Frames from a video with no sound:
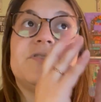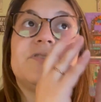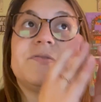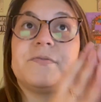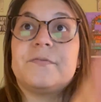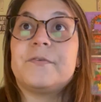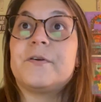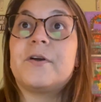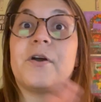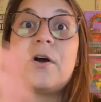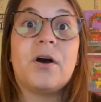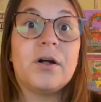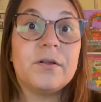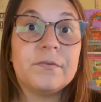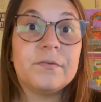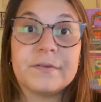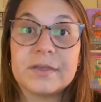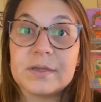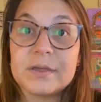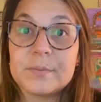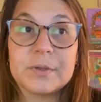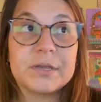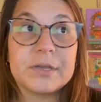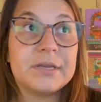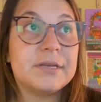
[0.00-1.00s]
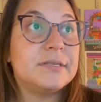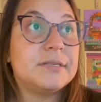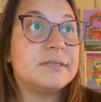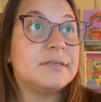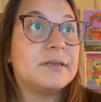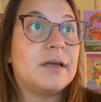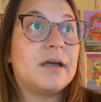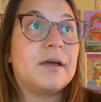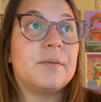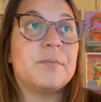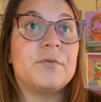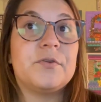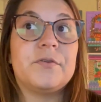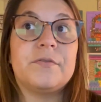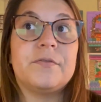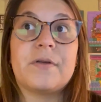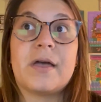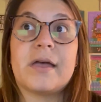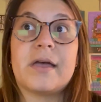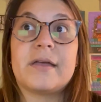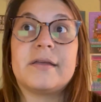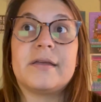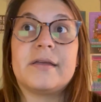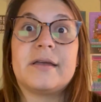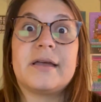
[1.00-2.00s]
for all families who've
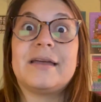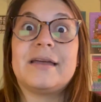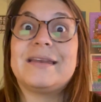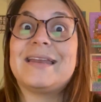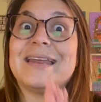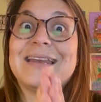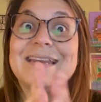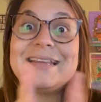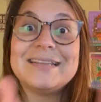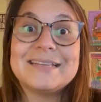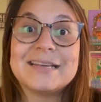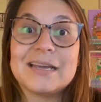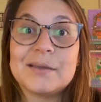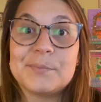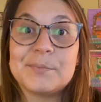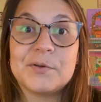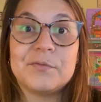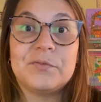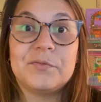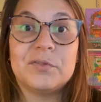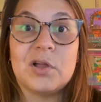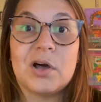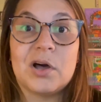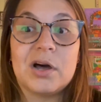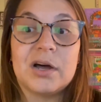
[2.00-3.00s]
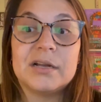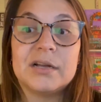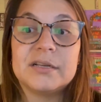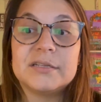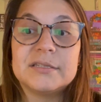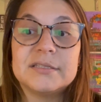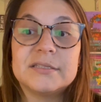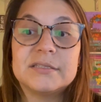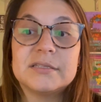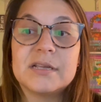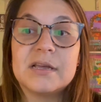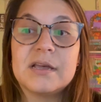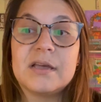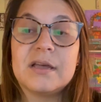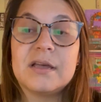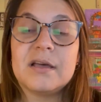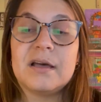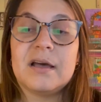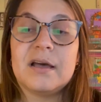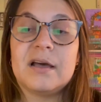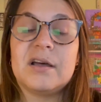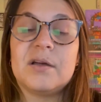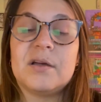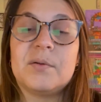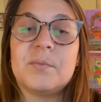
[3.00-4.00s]
had any type of loss.
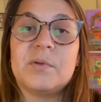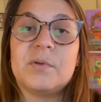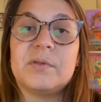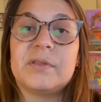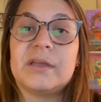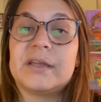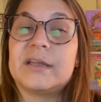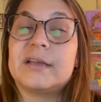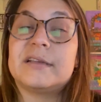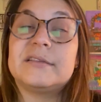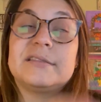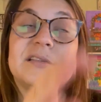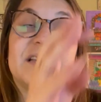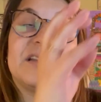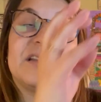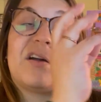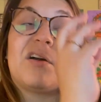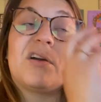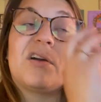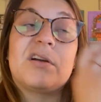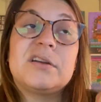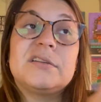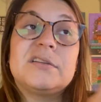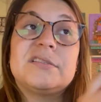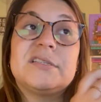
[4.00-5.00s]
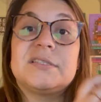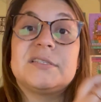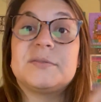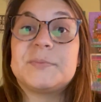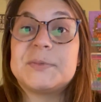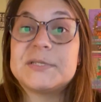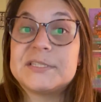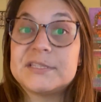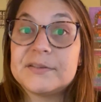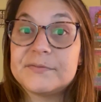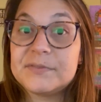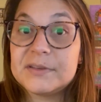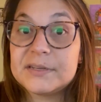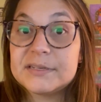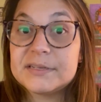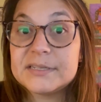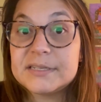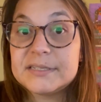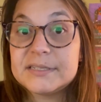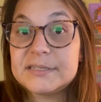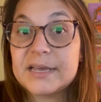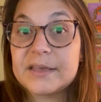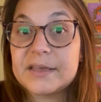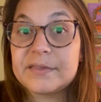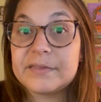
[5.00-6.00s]
Like I said, ours is specific
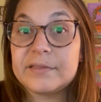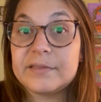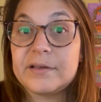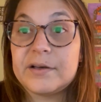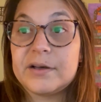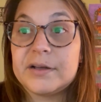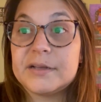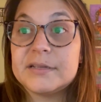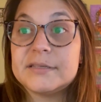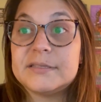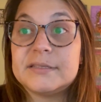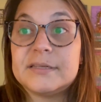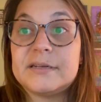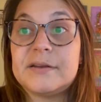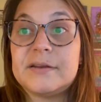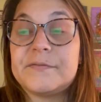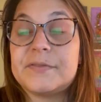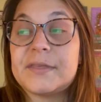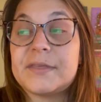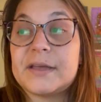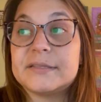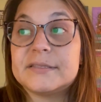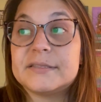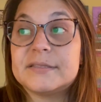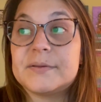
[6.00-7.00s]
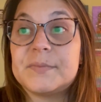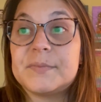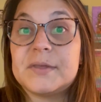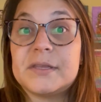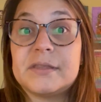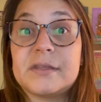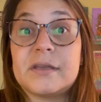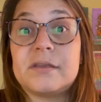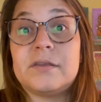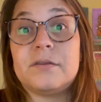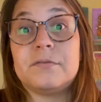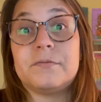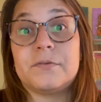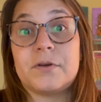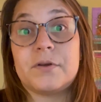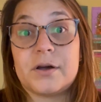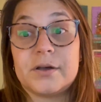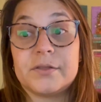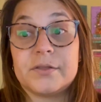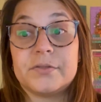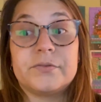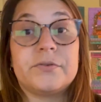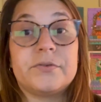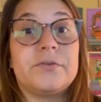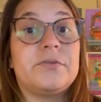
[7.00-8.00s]
to death loss. And if that's something that you've
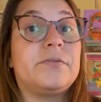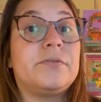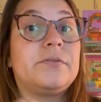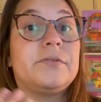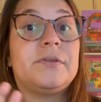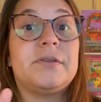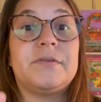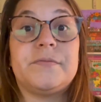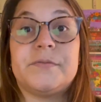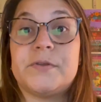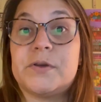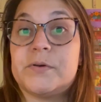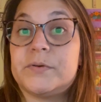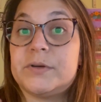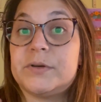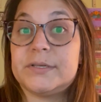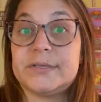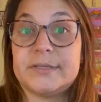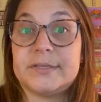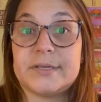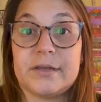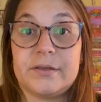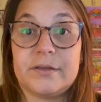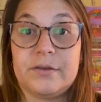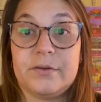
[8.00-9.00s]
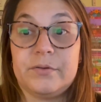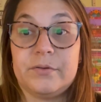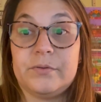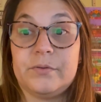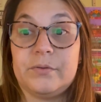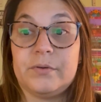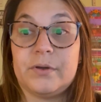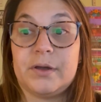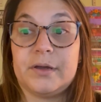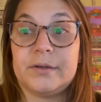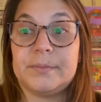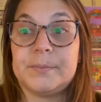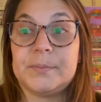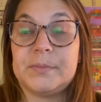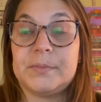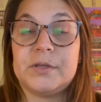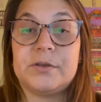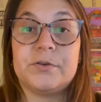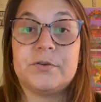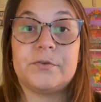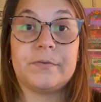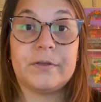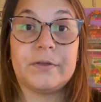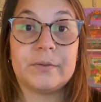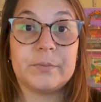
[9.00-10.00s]
gone through and you notice that you
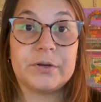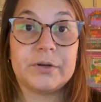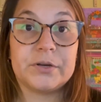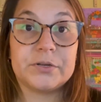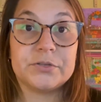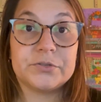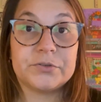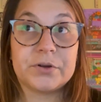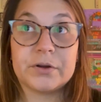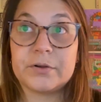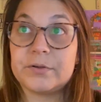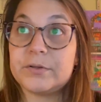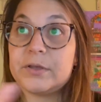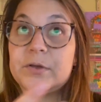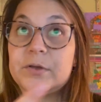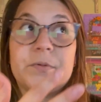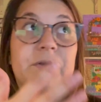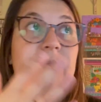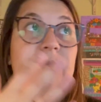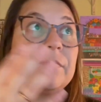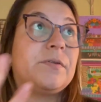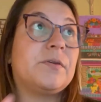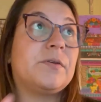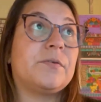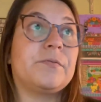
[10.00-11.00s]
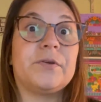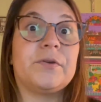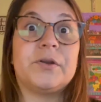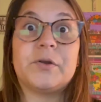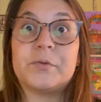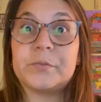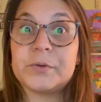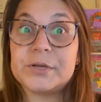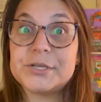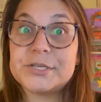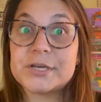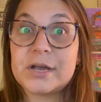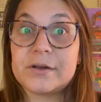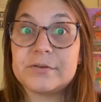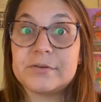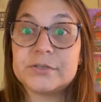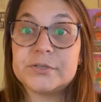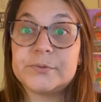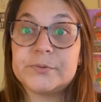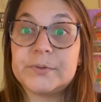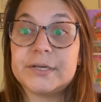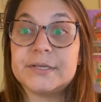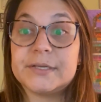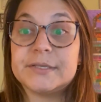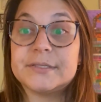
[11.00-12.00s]
and your family are struggling with, feel free to reach out
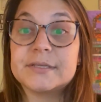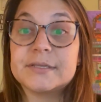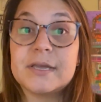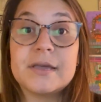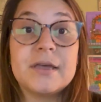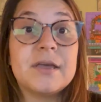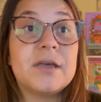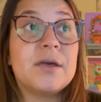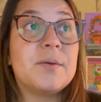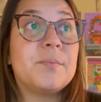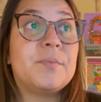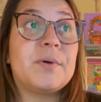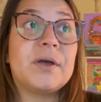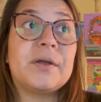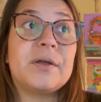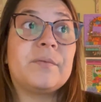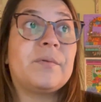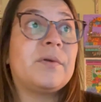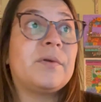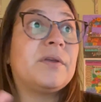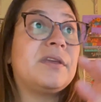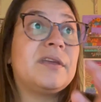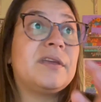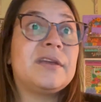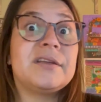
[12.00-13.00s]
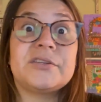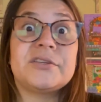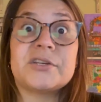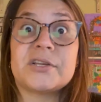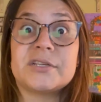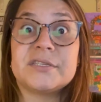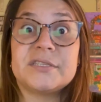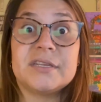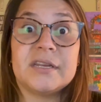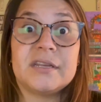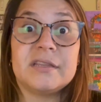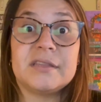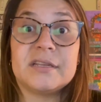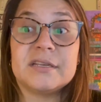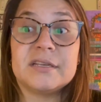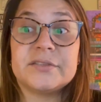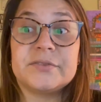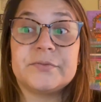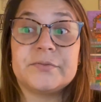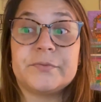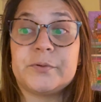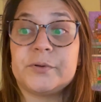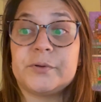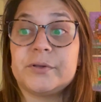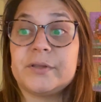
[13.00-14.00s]
to us. But really adjusting this
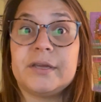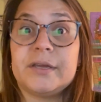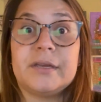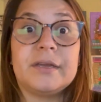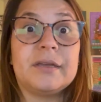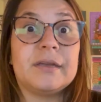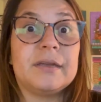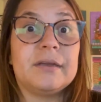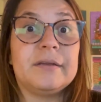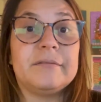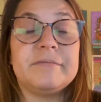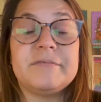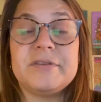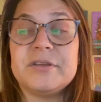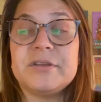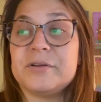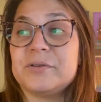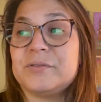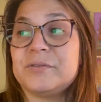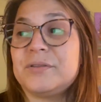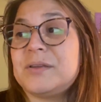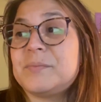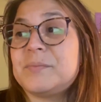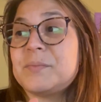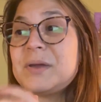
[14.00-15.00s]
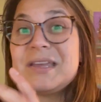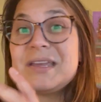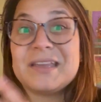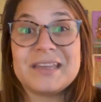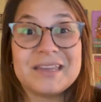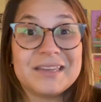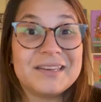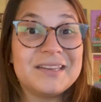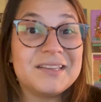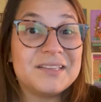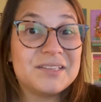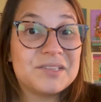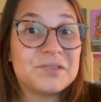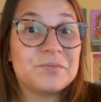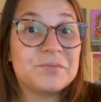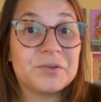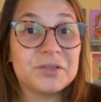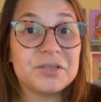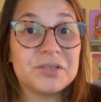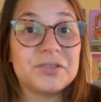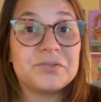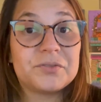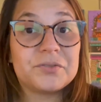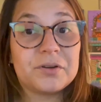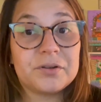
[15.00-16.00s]
for like my kid is
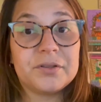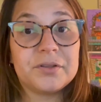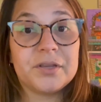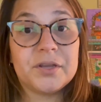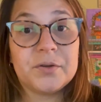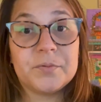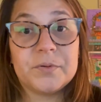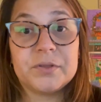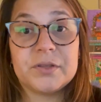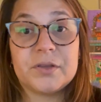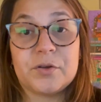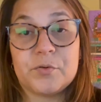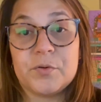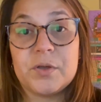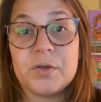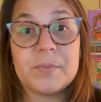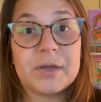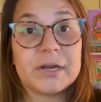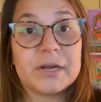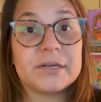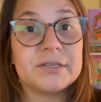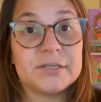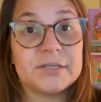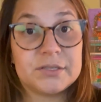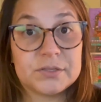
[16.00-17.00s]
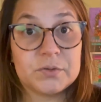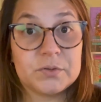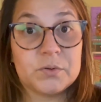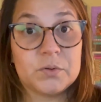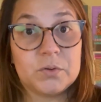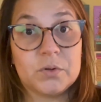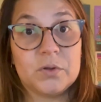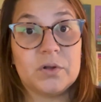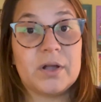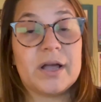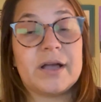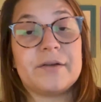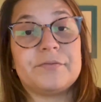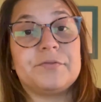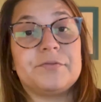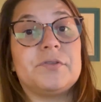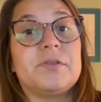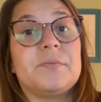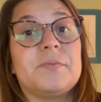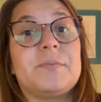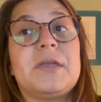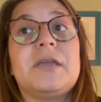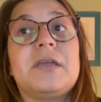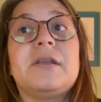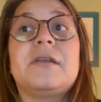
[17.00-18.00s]
really struggling with going back to school after
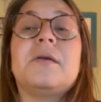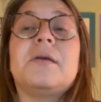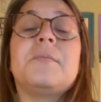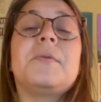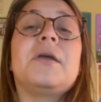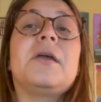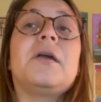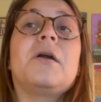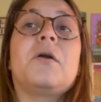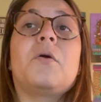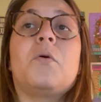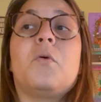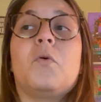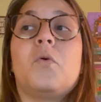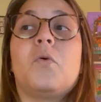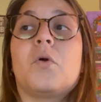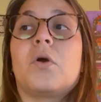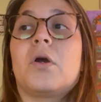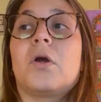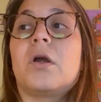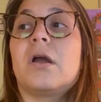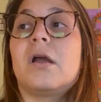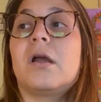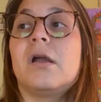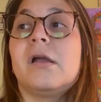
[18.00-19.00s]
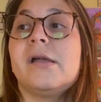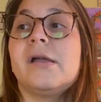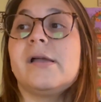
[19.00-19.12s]
the pandemic, or